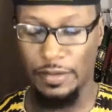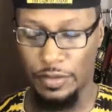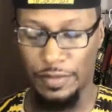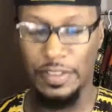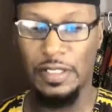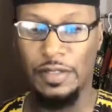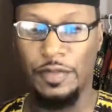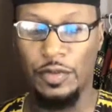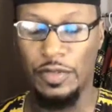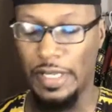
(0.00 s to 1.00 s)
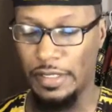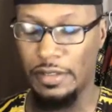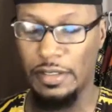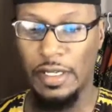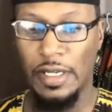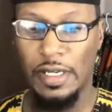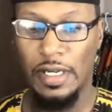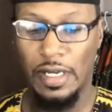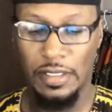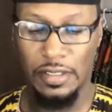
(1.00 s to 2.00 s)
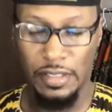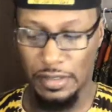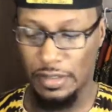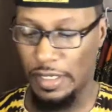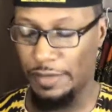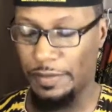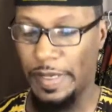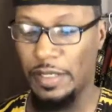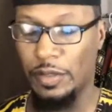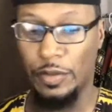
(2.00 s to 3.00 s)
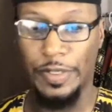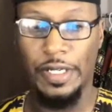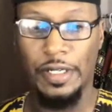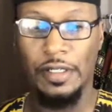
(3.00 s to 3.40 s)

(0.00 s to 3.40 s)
So give us just a few seconds to just let everybody know that we're here.